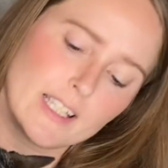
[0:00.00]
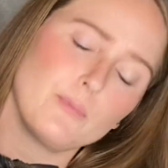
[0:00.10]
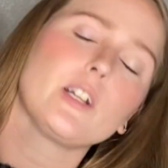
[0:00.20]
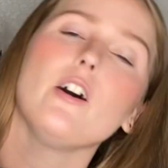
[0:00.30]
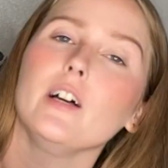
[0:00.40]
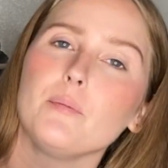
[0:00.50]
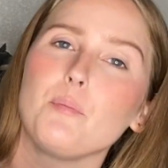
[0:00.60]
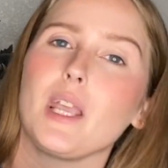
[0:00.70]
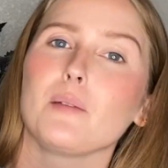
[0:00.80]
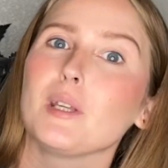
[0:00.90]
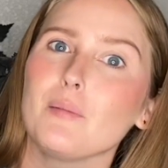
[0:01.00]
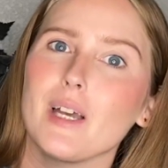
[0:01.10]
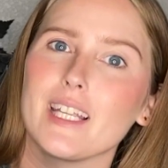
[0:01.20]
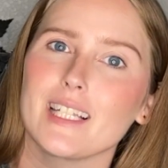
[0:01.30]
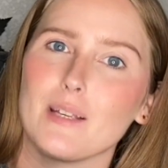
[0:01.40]
we call him Baby, but
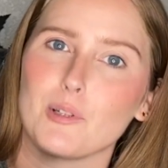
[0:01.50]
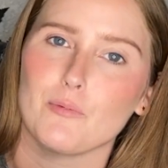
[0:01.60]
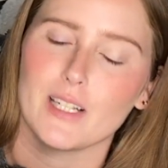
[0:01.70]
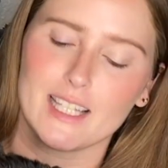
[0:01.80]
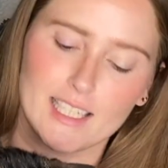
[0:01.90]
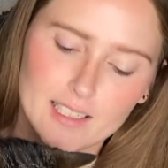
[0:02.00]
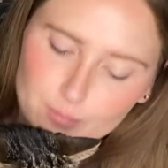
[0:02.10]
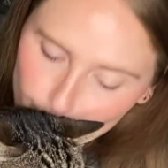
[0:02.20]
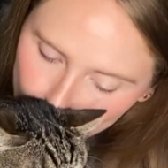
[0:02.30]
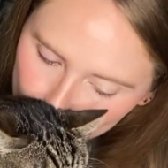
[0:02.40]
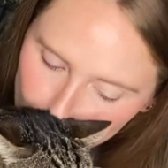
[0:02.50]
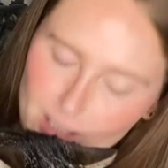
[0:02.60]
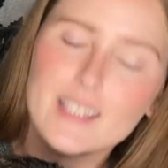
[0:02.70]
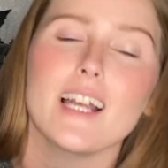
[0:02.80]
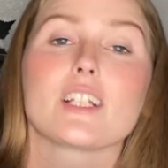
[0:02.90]
his name is Ritzy.
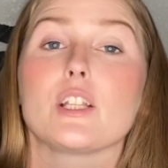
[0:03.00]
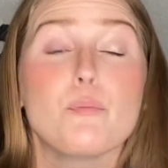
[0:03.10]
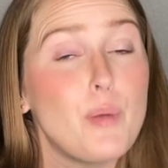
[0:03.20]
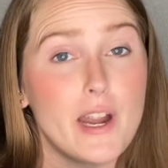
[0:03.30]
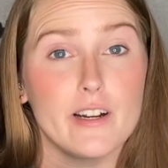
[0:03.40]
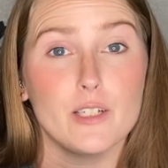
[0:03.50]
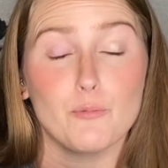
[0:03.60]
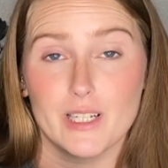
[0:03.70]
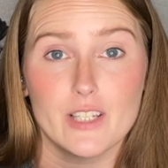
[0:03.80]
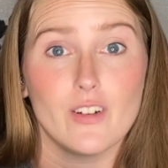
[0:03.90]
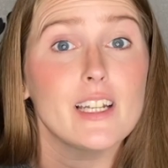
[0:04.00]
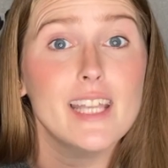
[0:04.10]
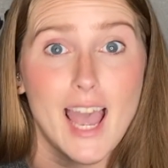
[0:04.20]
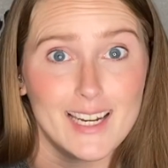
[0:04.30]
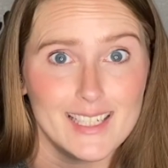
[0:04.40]
It's actually Baron Ritz von
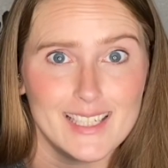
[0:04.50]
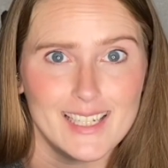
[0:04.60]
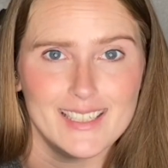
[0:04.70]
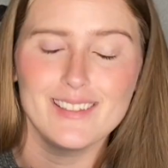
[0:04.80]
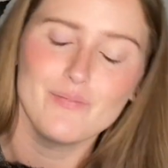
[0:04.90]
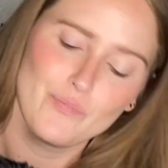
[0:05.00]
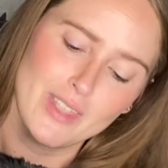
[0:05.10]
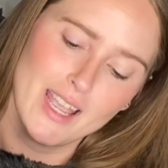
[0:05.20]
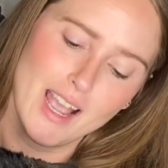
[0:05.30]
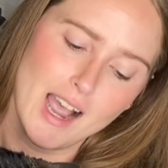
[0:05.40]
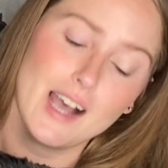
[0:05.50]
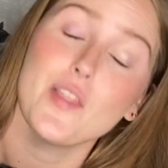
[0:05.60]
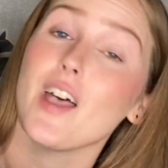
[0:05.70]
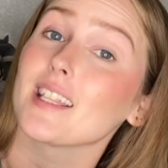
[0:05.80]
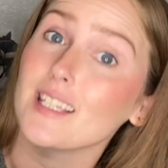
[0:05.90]
Caddington. Uh,
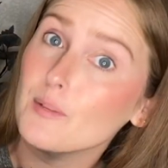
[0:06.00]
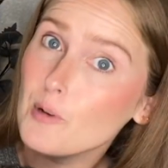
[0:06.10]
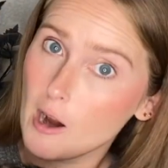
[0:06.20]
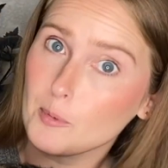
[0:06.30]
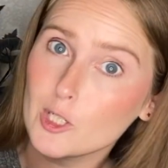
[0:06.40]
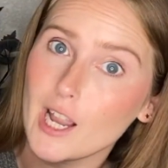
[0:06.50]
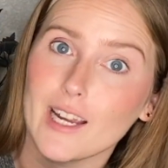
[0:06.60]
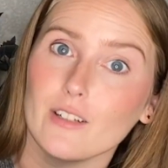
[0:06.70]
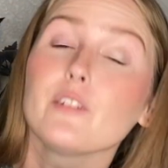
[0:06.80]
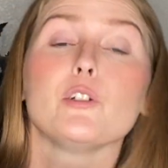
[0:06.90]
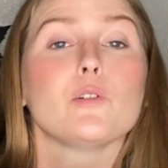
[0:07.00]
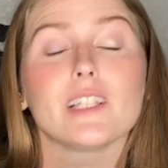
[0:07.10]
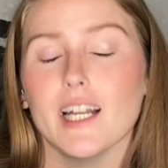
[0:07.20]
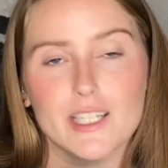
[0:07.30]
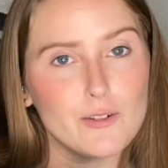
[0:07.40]
that's his proper title if you would
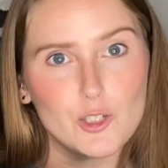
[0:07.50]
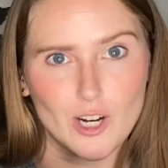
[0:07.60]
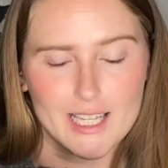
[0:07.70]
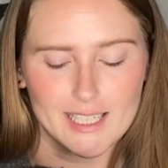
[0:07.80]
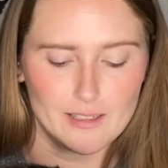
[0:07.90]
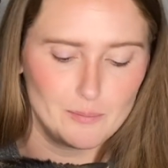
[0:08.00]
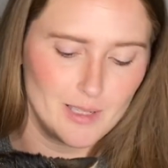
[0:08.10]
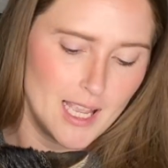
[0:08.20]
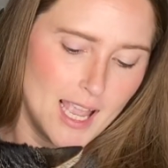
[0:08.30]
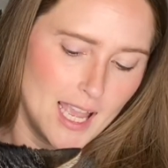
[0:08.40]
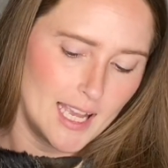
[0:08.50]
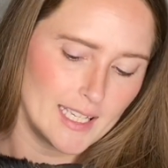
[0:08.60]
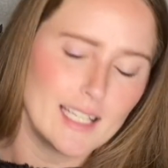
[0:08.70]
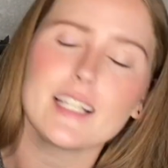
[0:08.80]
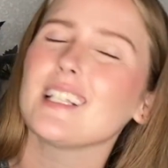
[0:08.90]
like to address him. And
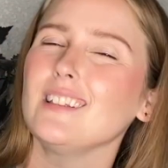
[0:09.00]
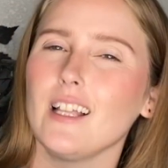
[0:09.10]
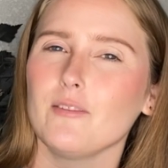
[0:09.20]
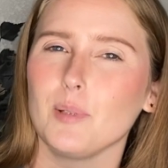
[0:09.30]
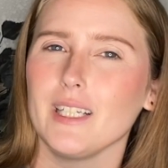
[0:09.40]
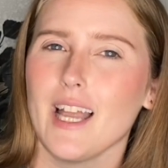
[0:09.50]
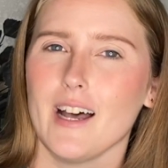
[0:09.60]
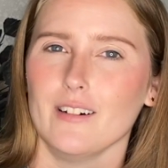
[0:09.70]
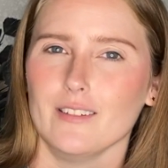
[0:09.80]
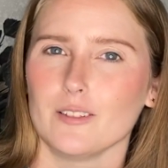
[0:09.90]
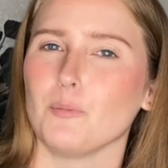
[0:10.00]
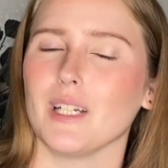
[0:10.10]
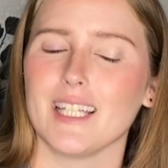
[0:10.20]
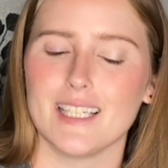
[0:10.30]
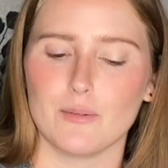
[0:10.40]
he doesn't love being held, but
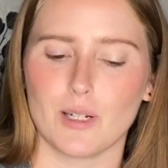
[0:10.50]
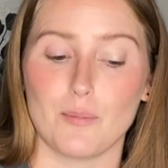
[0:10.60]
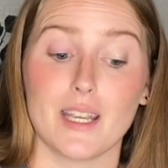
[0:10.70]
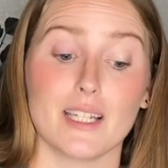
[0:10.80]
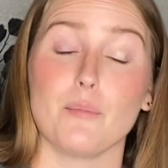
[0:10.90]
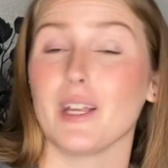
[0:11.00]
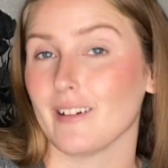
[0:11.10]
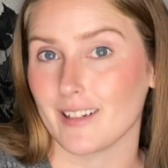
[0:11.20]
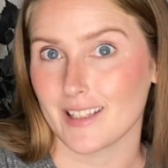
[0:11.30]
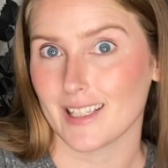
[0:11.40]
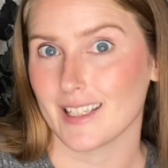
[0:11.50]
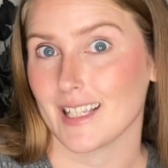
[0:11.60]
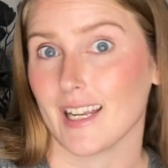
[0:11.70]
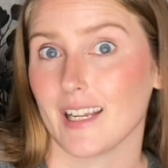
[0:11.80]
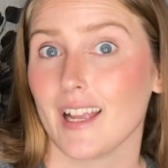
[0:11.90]
he did want to make an appearance and
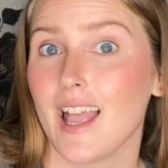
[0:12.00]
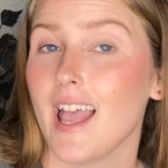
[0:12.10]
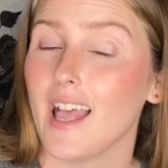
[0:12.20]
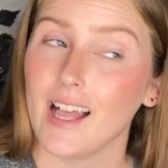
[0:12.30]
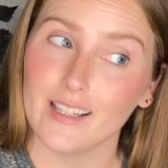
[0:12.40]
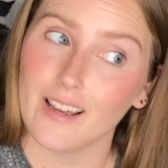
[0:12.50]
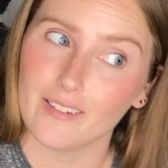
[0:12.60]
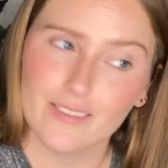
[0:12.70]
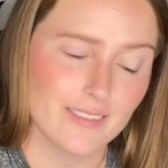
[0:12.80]
say, hello.